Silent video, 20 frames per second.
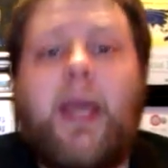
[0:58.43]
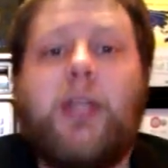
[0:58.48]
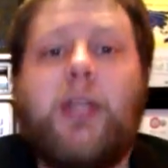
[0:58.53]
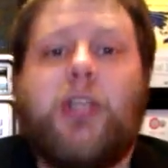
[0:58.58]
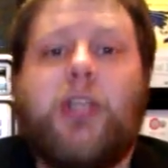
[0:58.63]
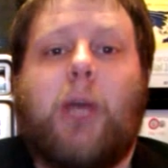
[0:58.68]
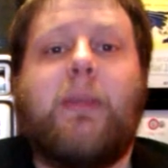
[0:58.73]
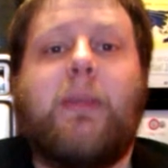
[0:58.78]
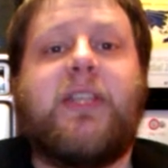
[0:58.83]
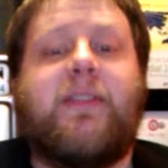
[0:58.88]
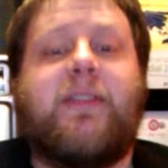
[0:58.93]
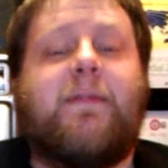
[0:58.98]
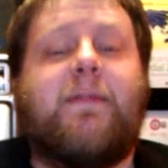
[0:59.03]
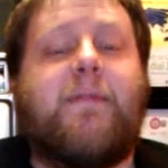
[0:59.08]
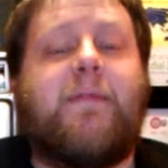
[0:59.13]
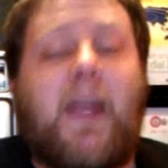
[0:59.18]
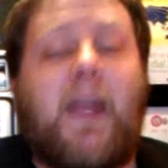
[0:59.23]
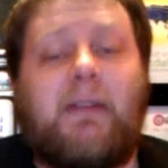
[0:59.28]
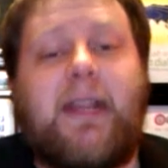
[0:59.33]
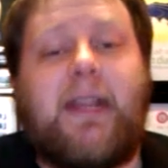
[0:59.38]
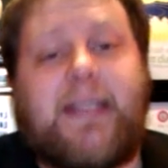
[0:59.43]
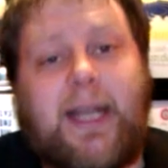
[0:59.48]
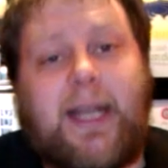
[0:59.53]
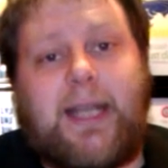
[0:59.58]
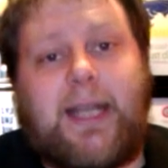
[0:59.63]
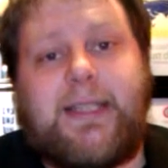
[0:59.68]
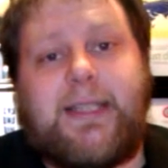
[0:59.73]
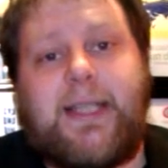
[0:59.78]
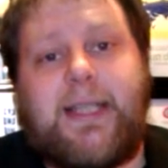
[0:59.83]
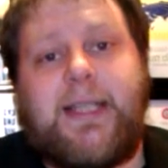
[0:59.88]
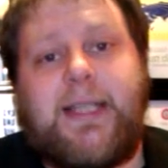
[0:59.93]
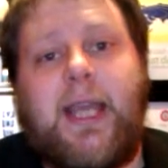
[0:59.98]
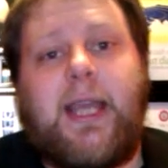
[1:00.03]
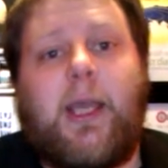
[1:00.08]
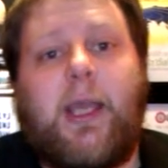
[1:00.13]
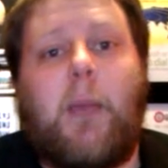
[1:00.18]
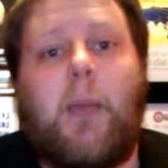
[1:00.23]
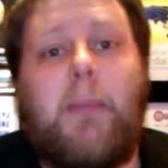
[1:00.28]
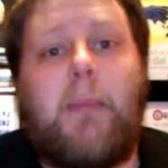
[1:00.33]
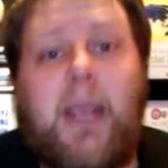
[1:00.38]
Tom is a very talented
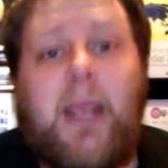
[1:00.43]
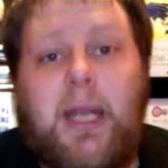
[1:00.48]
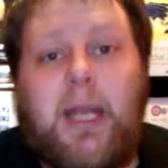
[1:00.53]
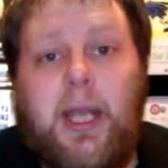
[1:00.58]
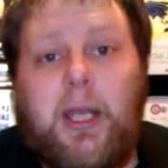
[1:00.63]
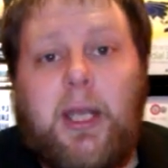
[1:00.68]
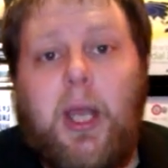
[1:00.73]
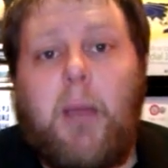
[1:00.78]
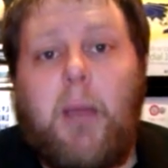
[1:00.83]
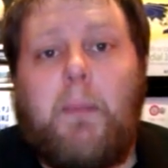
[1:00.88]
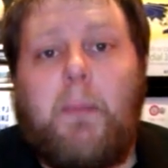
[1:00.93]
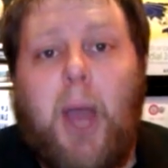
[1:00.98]
comedian,